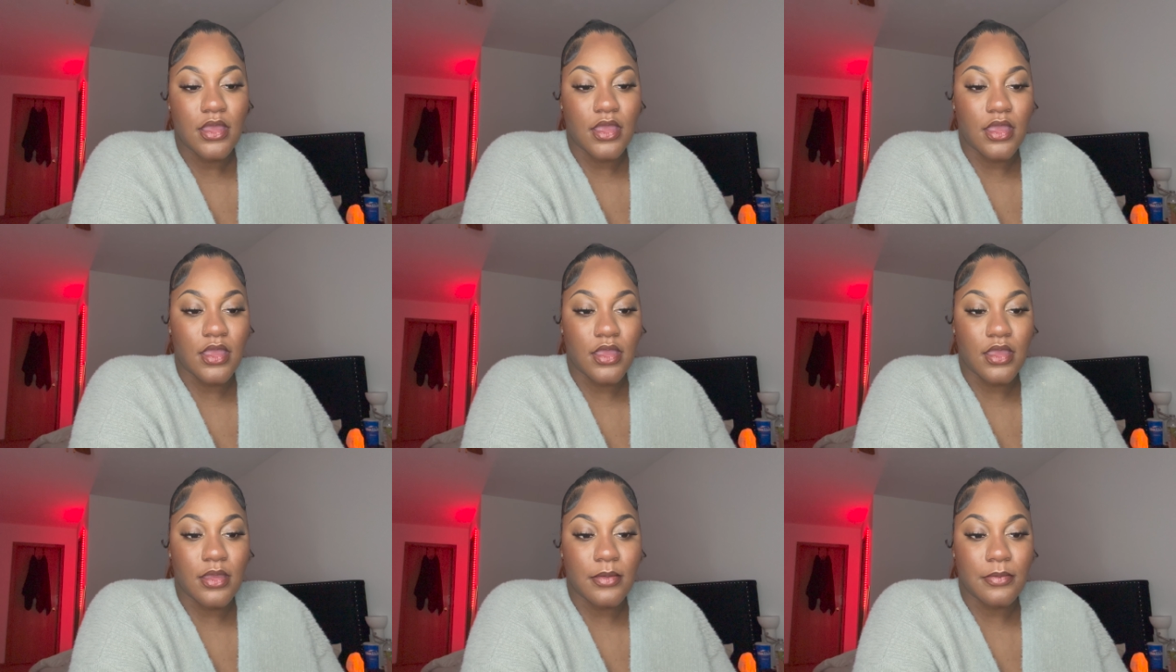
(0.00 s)

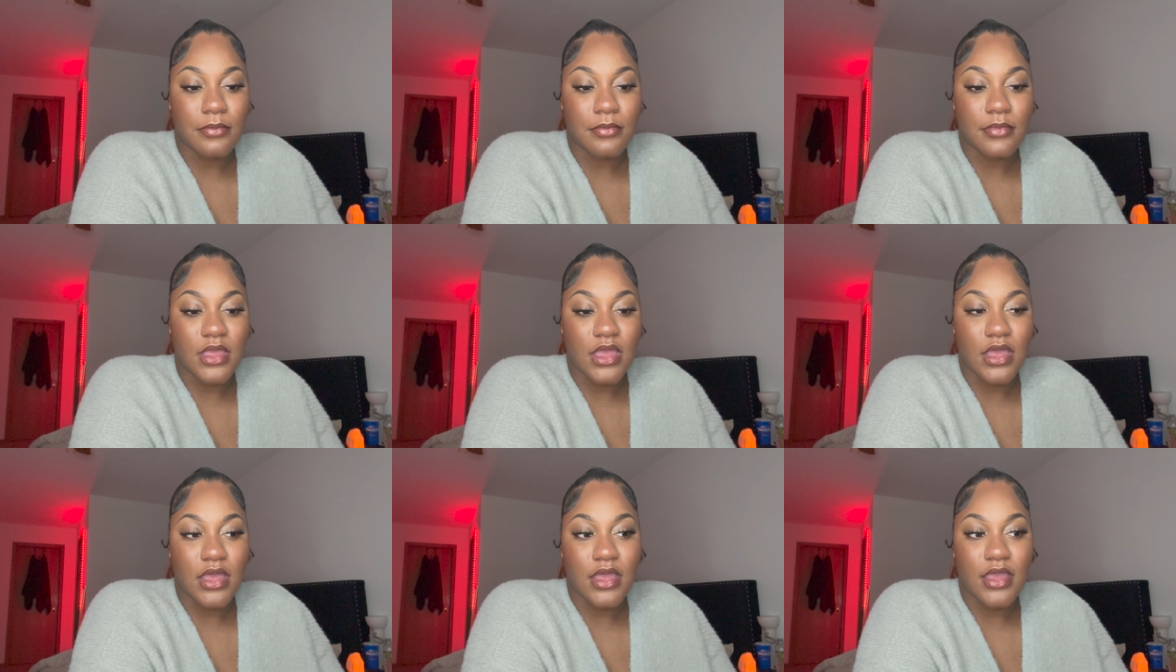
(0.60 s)
um
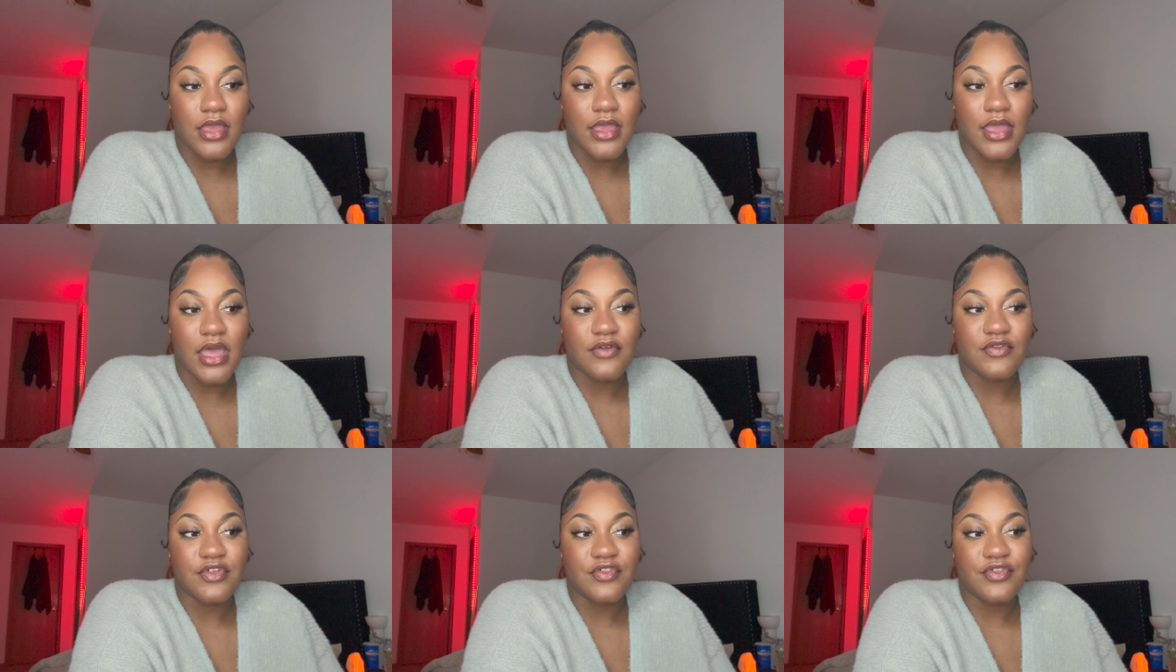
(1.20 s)
i
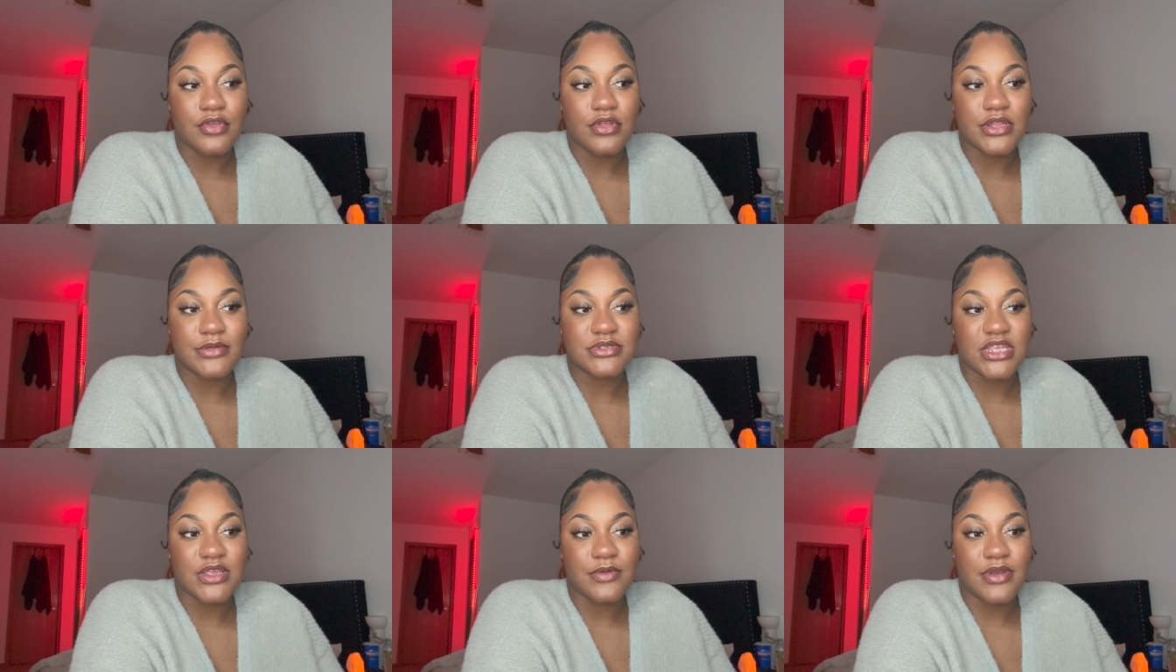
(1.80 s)
have a few
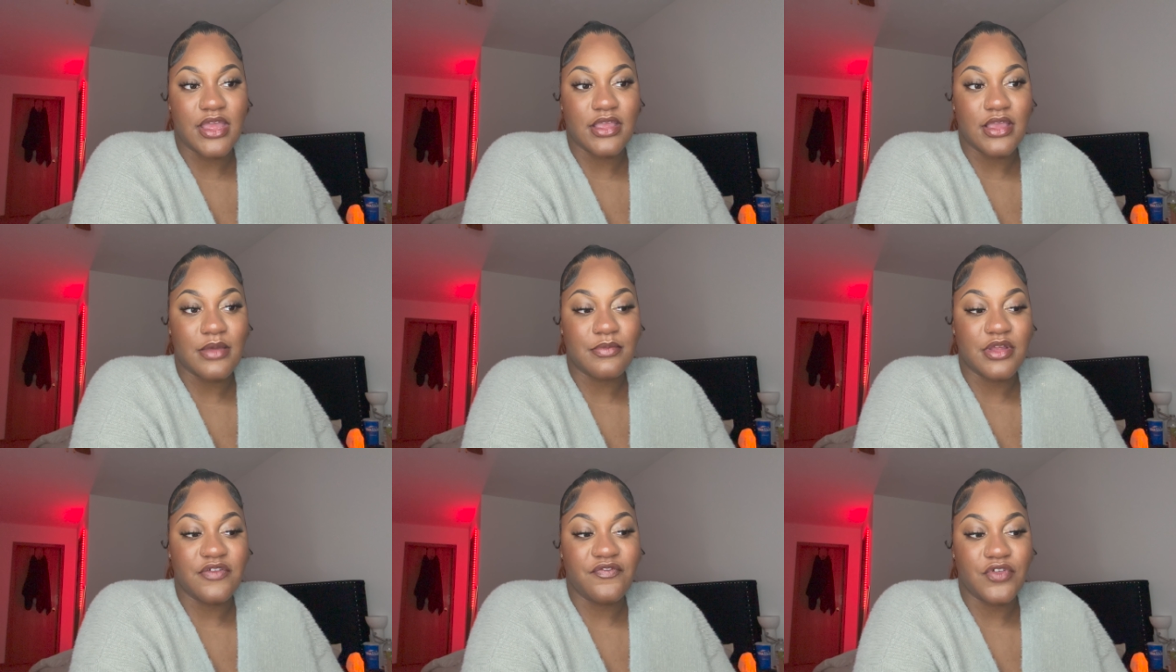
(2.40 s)
clips like when i got
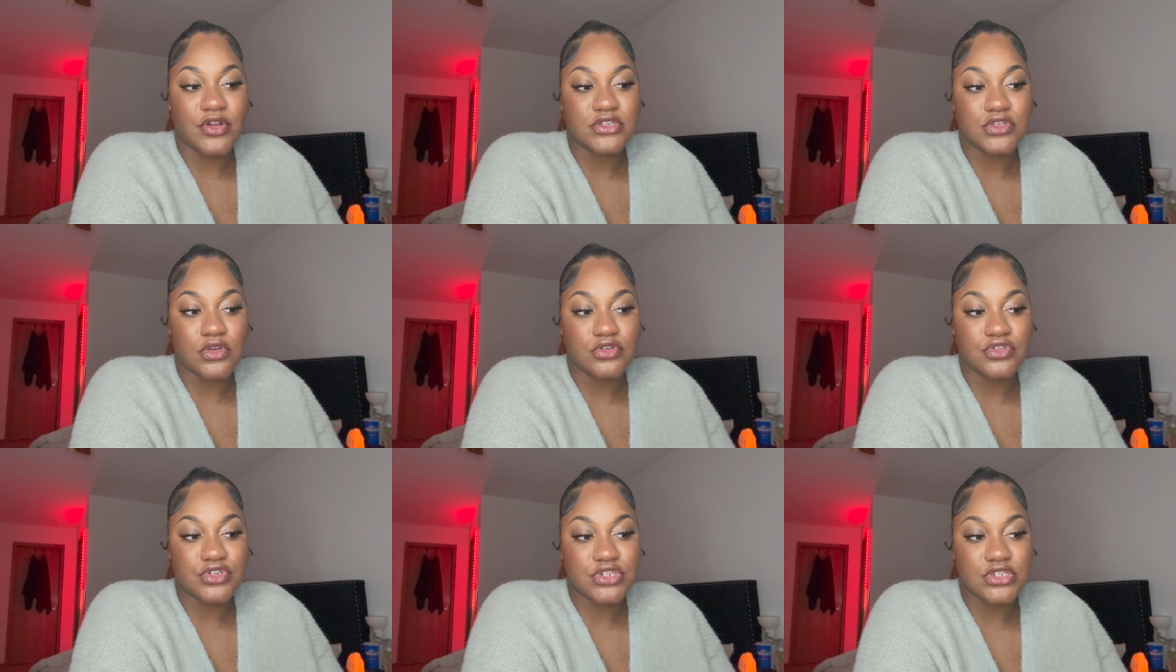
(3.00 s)
my first
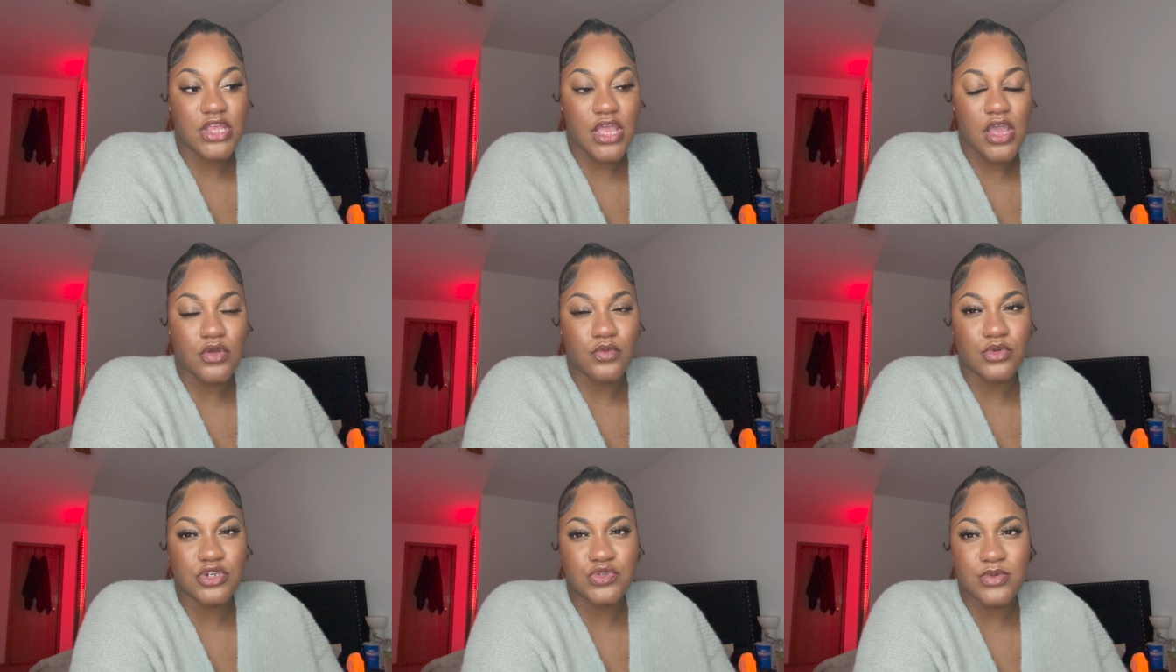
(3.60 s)

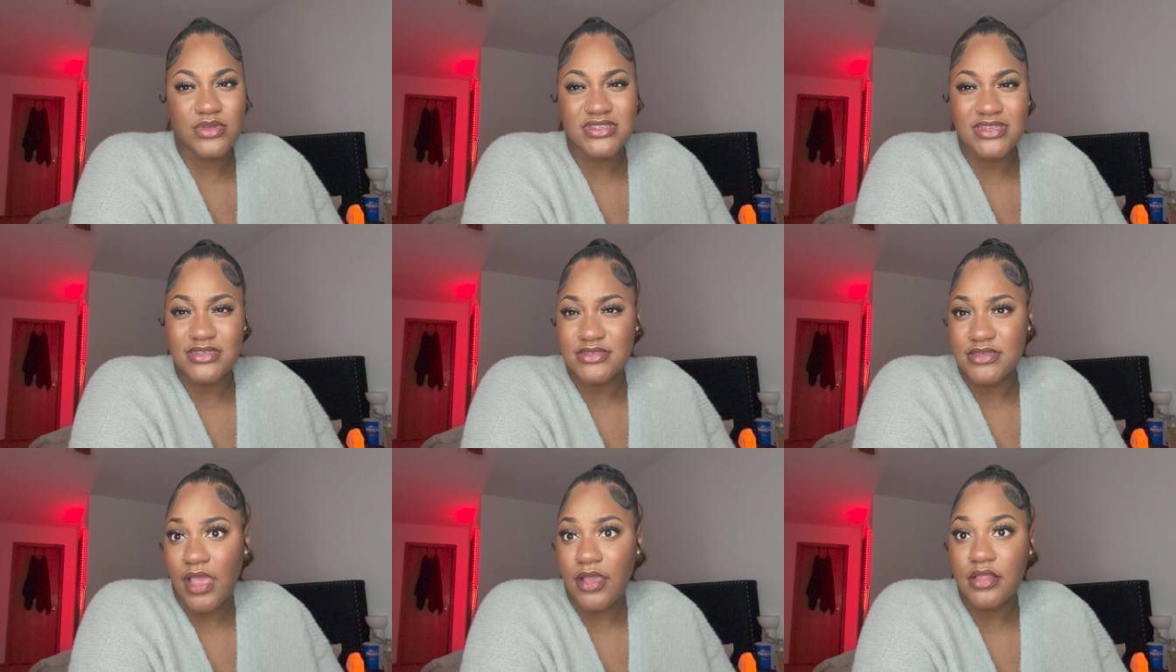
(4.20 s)
ultrasound which was
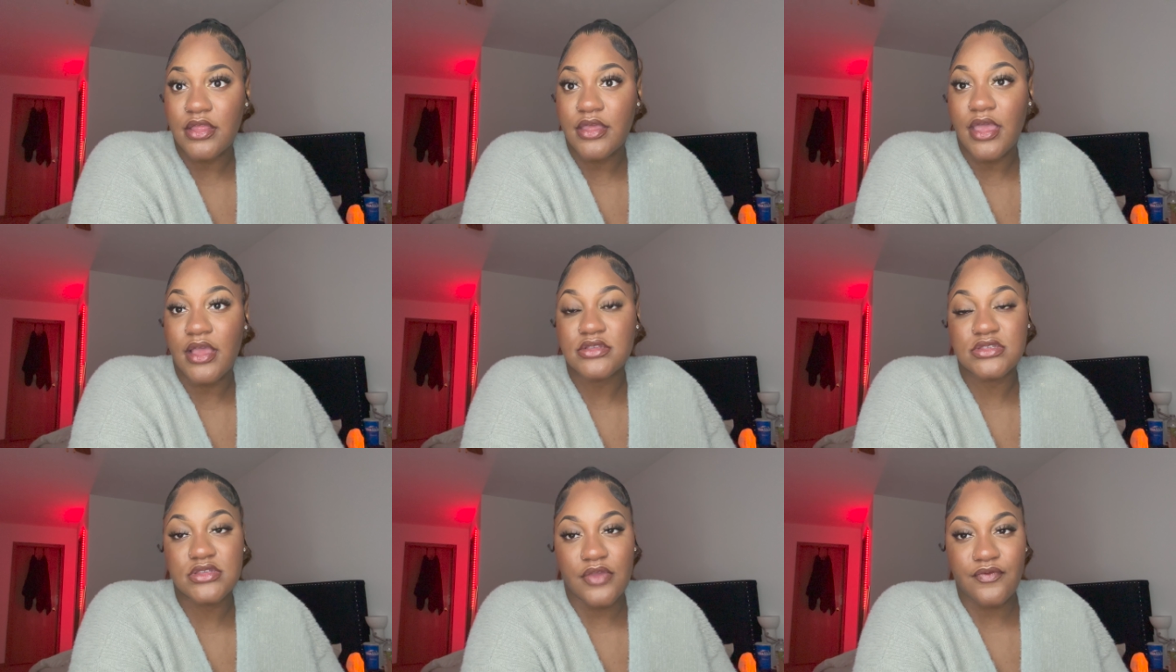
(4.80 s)
exactly at
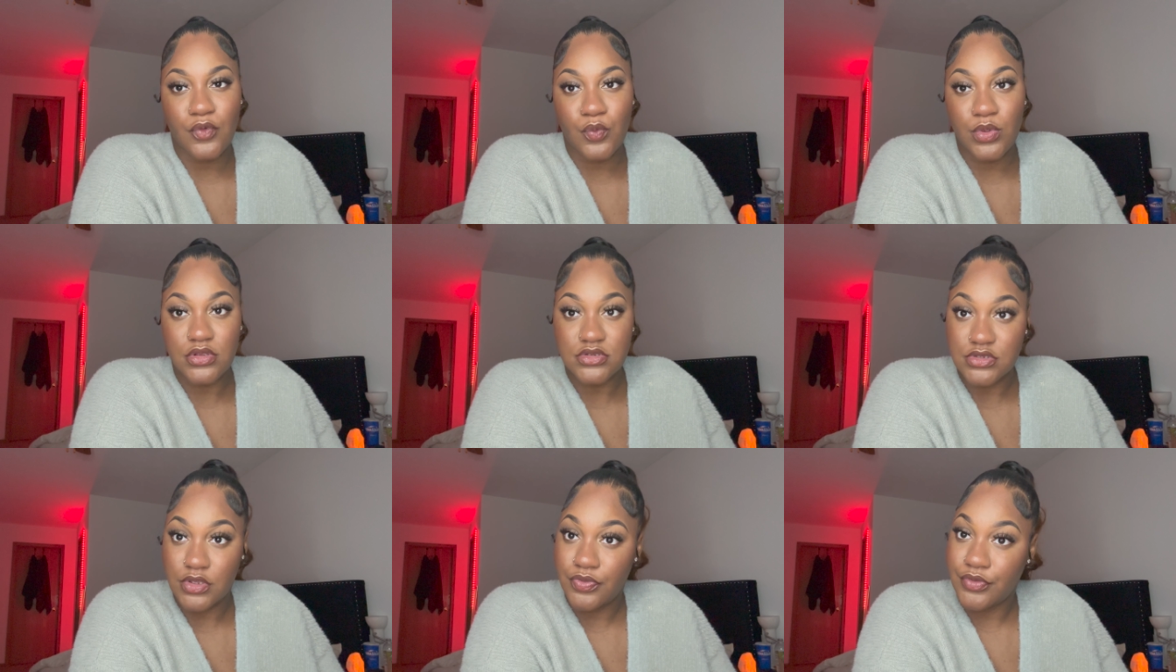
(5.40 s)
seven
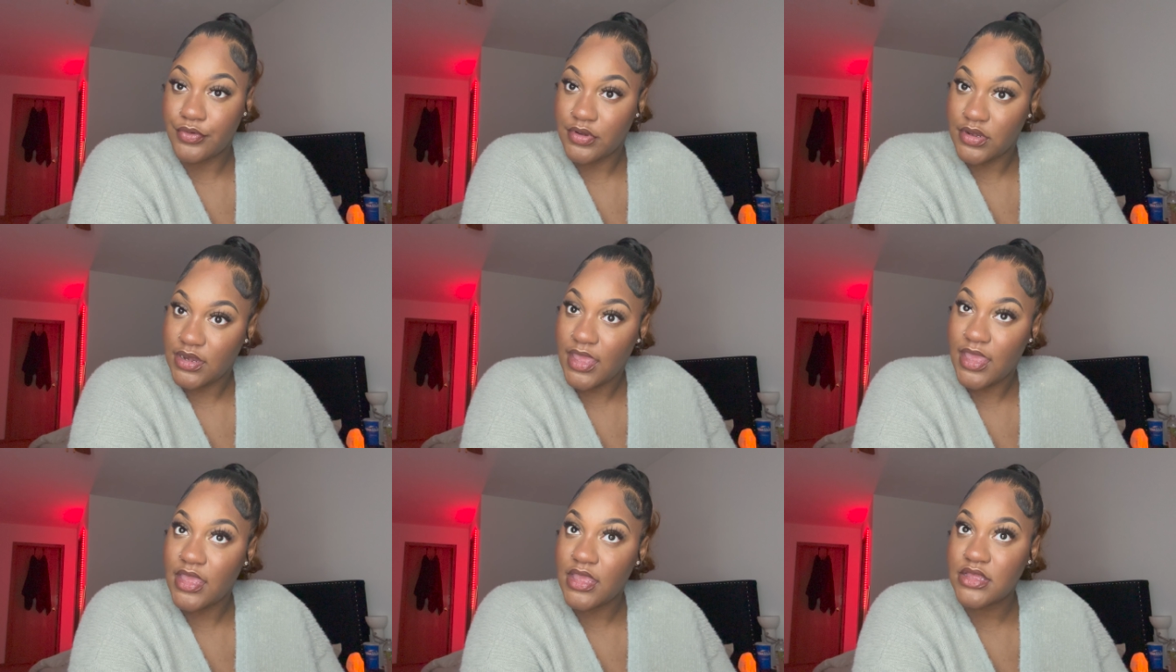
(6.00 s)
weeks and three
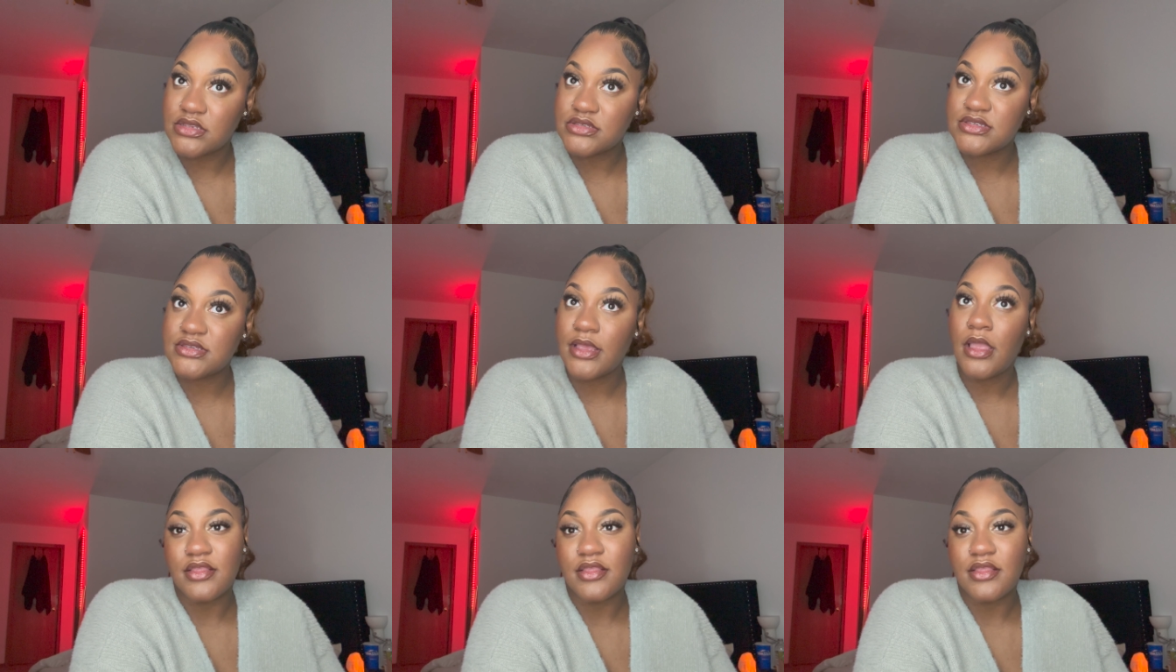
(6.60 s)
days